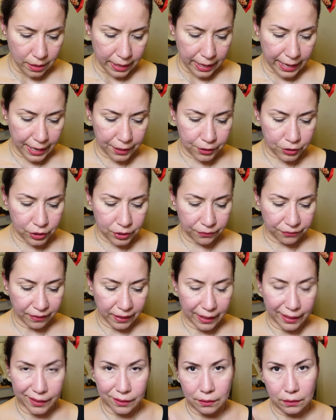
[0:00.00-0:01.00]

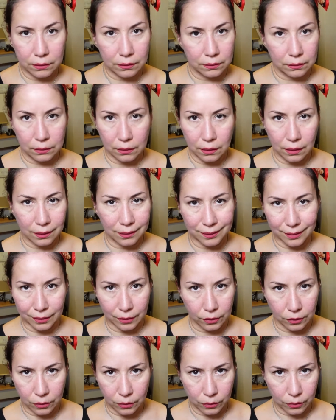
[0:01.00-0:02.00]
age-defying,
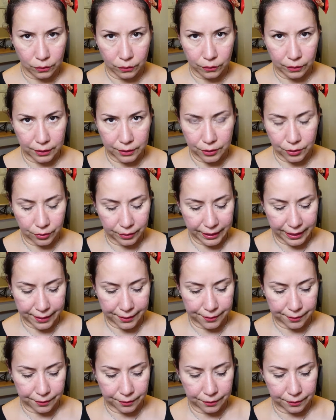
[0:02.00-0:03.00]
hello, it's your
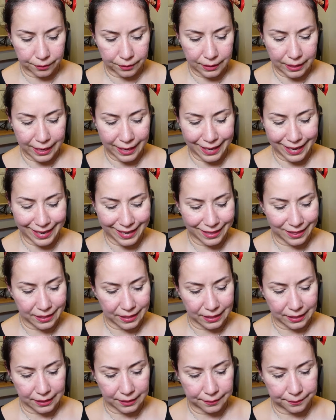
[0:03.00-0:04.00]
nails. I hate
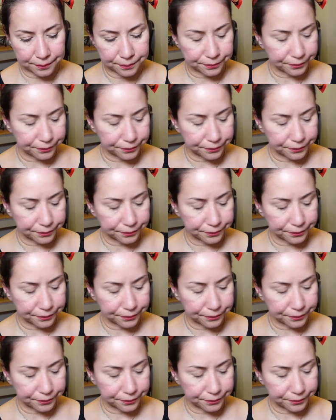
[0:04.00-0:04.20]
that.